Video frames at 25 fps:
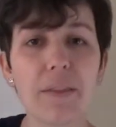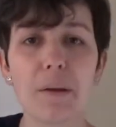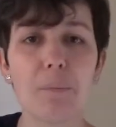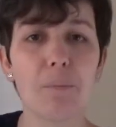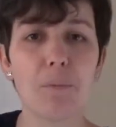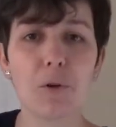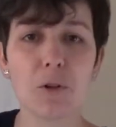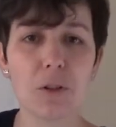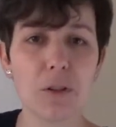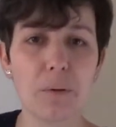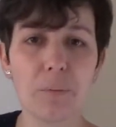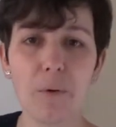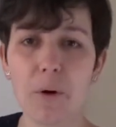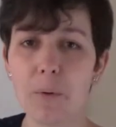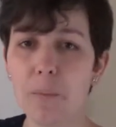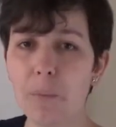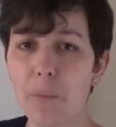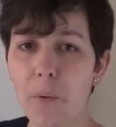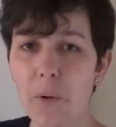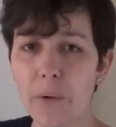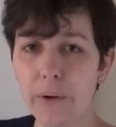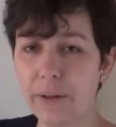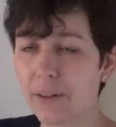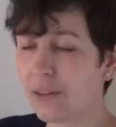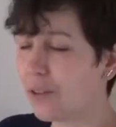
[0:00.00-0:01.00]
possible
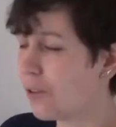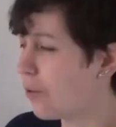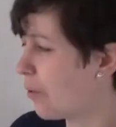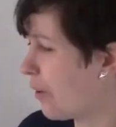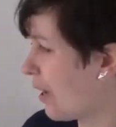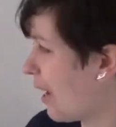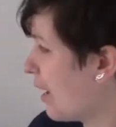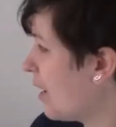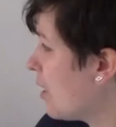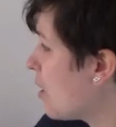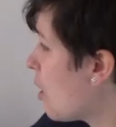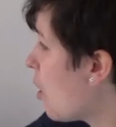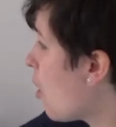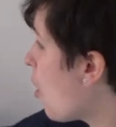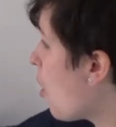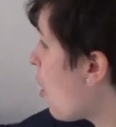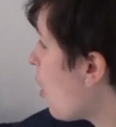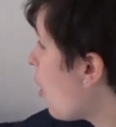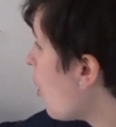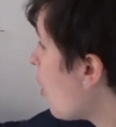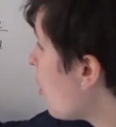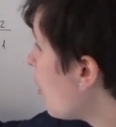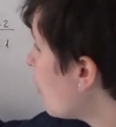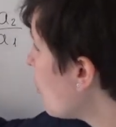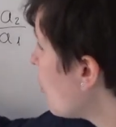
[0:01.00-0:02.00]
points, okay?
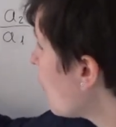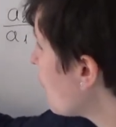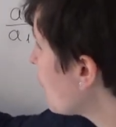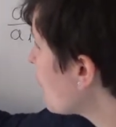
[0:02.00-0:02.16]
All of